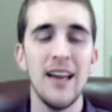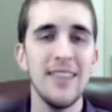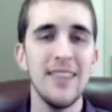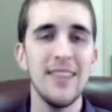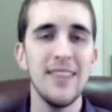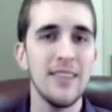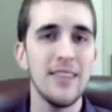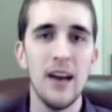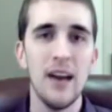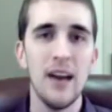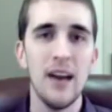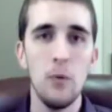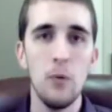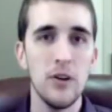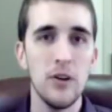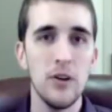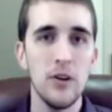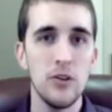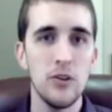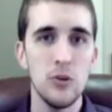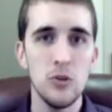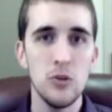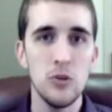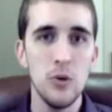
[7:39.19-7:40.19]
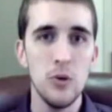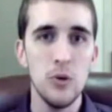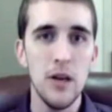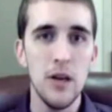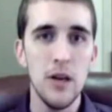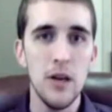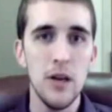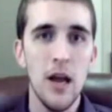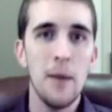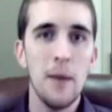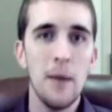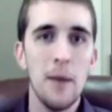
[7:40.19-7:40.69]
Anything that I want to do to
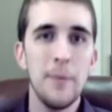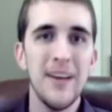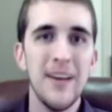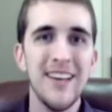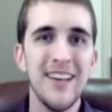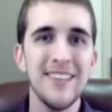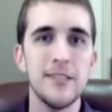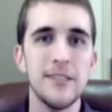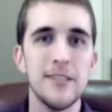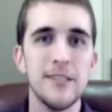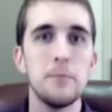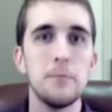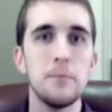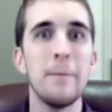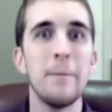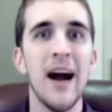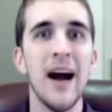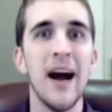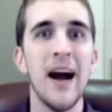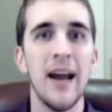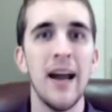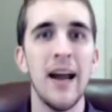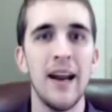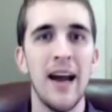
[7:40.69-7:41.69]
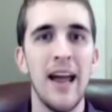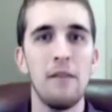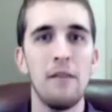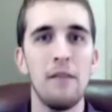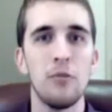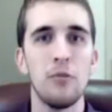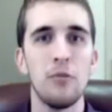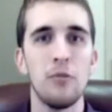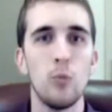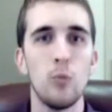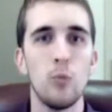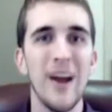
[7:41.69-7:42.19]
it, because it's mine. I
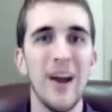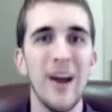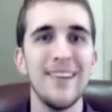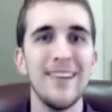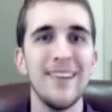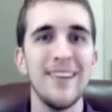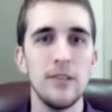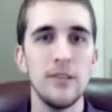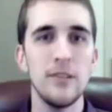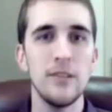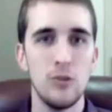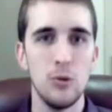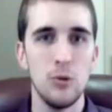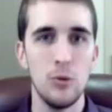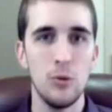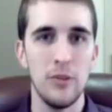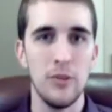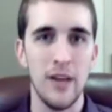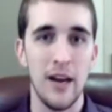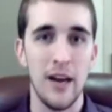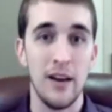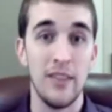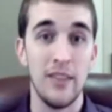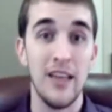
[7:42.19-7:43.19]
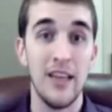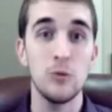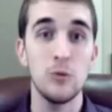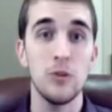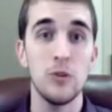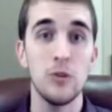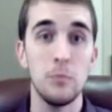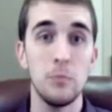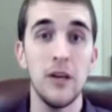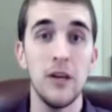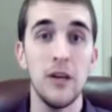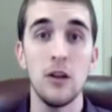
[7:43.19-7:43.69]
have the right to do that, and that's
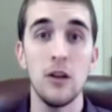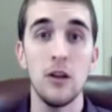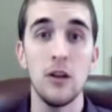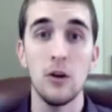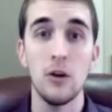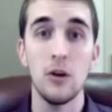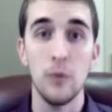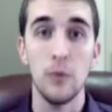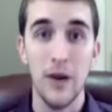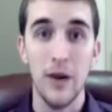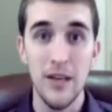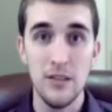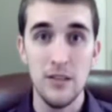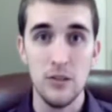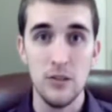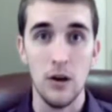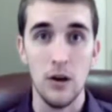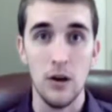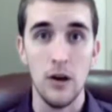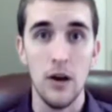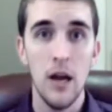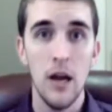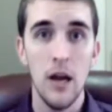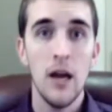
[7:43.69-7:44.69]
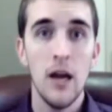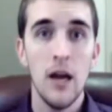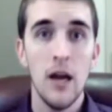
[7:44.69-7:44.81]
what the PLR rights are.